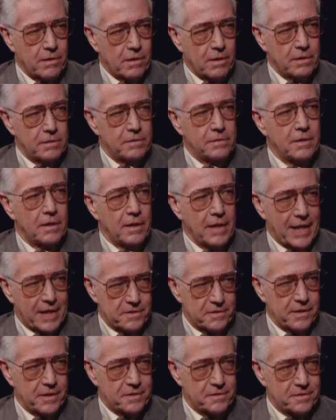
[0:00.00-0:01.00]
called
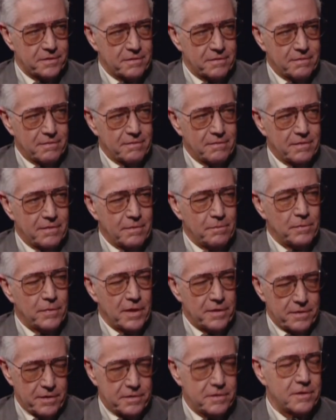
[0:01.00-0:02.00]
classics,
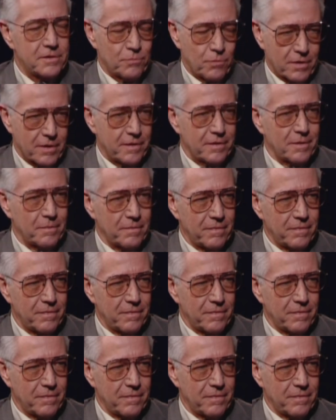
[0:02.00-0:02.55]
but this is one of